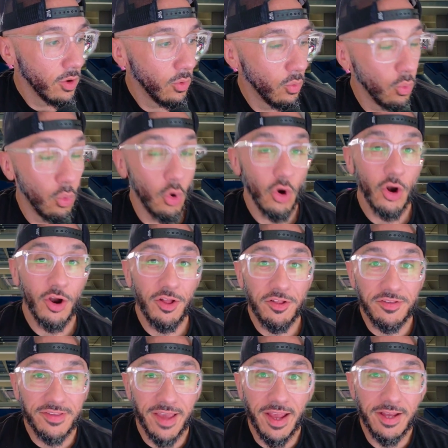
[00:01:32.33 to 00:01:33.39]

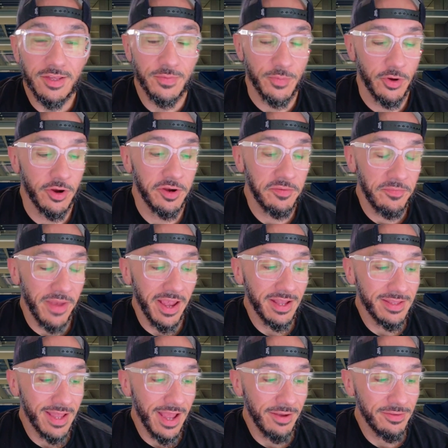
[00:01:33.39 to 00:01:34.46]
World's expert, man,
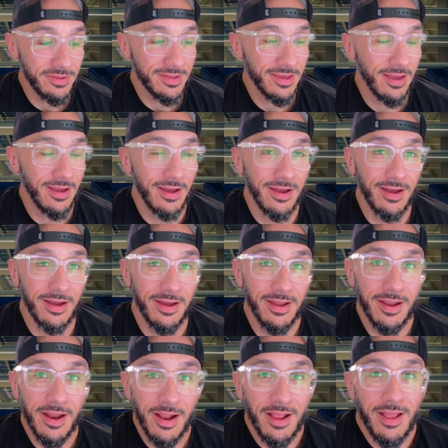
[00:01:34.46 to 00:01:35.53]
that's a
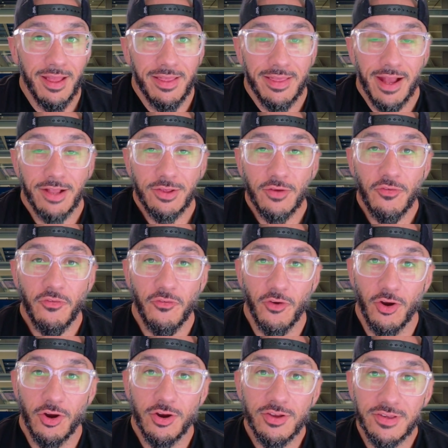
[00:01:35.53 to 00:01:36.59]

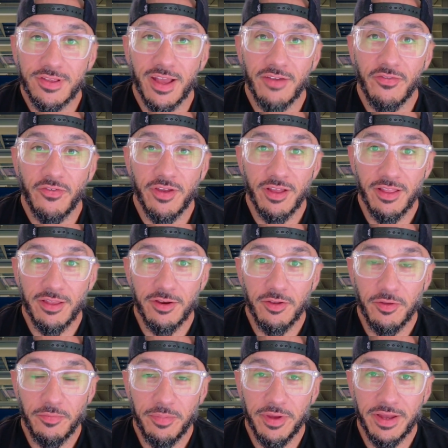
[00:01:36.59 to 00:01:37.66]
first. I feel a
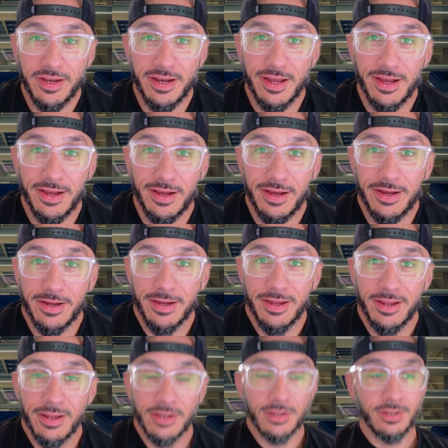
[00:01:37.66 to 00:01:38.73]
little bit I
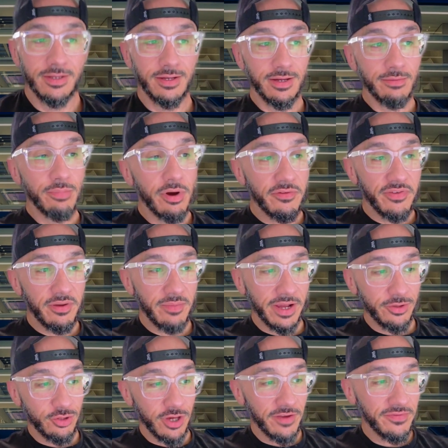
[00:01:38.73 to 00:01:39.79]
puff out my
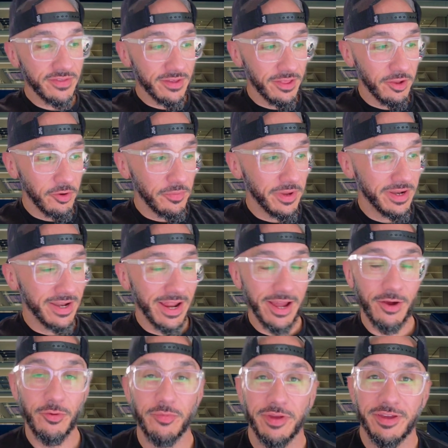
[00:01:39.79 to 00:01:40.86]
chest a little bit
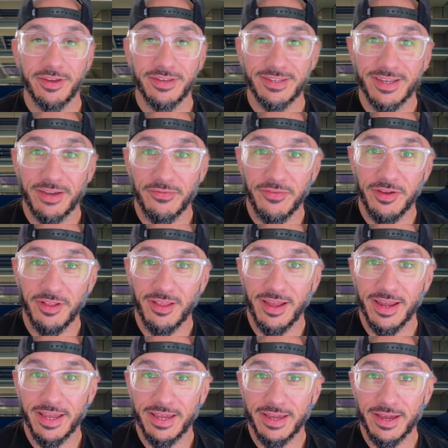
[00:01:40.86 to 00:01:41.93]
now because I feel
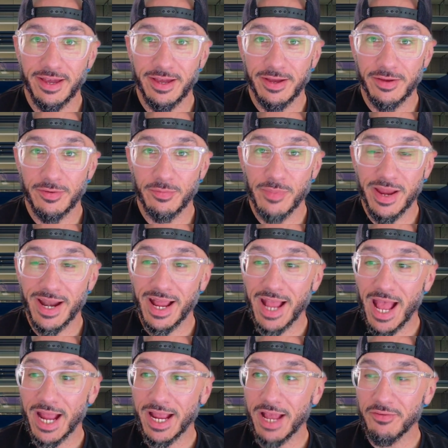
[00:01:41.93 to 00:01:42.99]
like man,
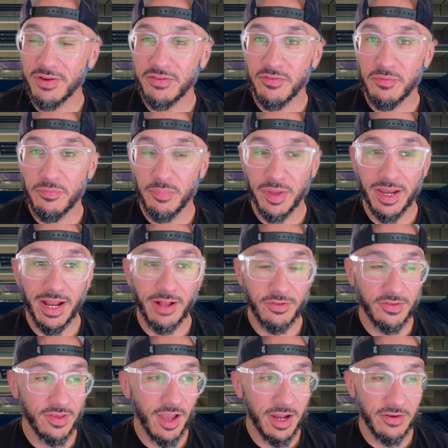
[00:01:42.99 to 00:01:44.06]
I haven't even been
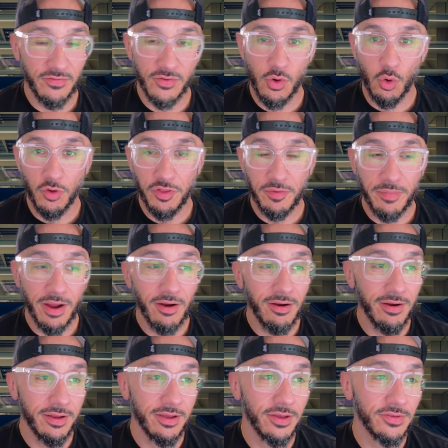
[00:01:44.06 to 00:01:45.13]
outside of North
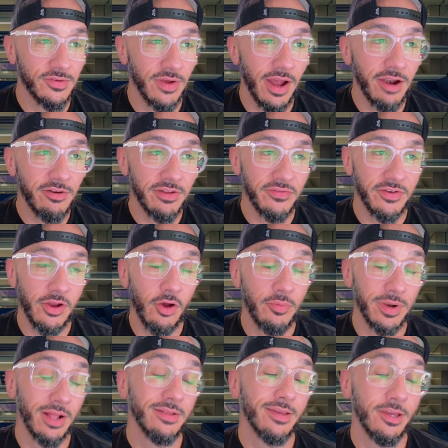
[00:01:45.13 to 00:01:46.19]
America, so I don't even know,
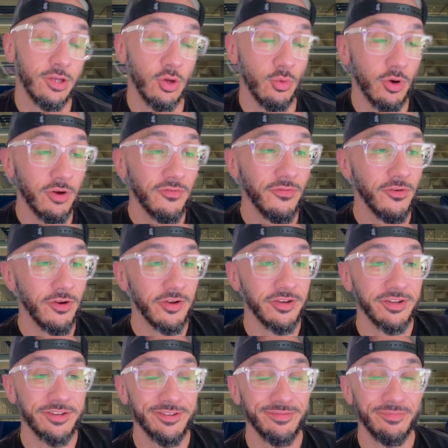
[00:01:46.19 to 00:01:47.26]
but I'll take your word for it,
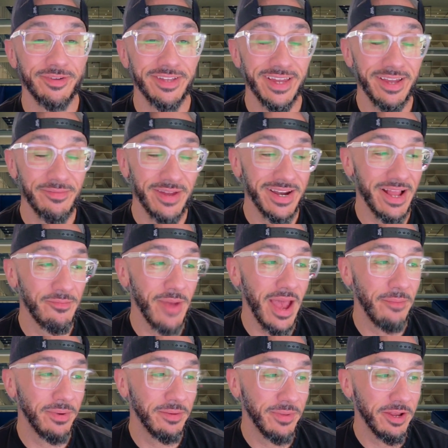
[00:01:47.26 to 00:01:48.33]
dude. But yeah, man, I'm
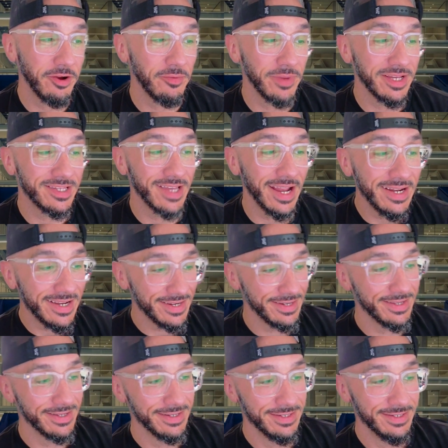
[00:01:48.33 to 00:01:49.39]
happy to be here. I'm
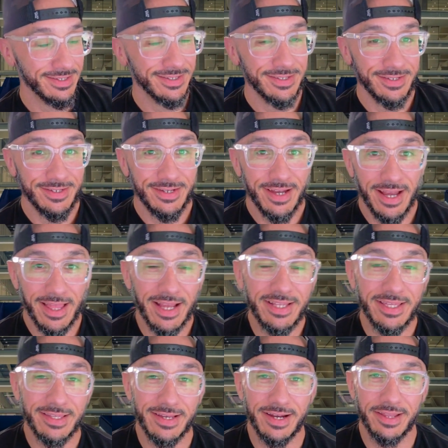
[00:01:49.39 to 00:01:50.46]
excited. I like
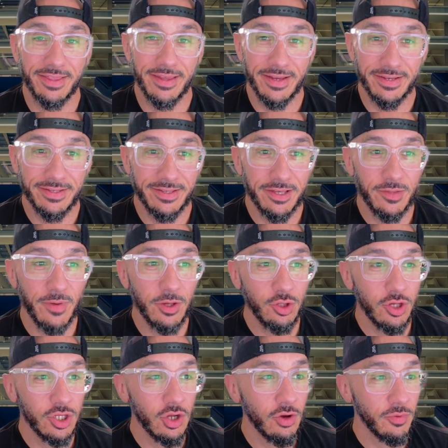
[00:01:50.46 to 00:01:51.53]
these kind of things,
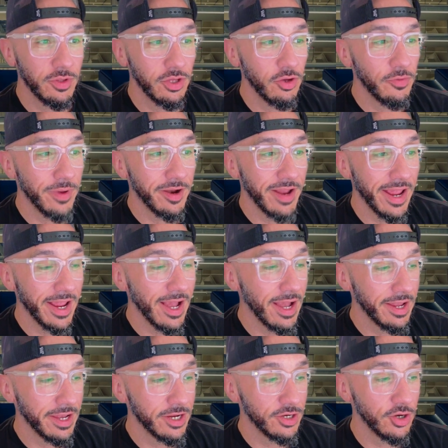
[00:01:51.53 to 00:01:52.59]
especially talking with you about
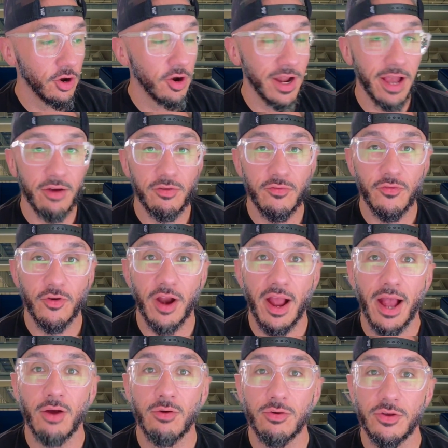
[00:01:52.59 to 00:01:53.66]
AI. I can nerd out for
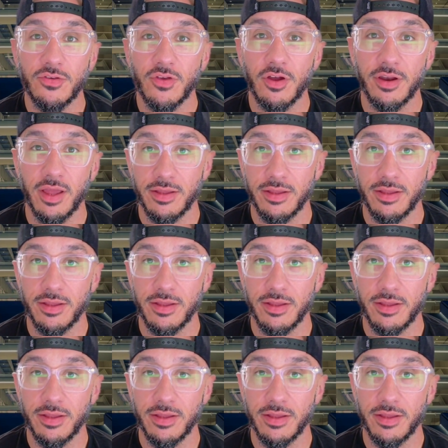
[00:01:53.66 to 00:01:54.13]
hours on end.